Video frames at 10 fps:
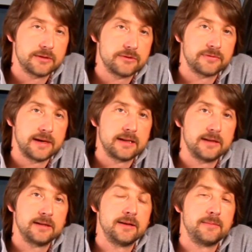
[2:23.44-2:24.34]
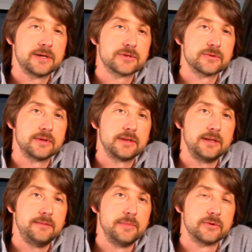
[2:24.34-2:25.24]
at your fan and make sure that
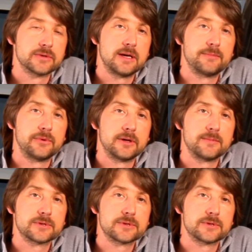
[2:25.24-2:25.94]
the motor's not burned up or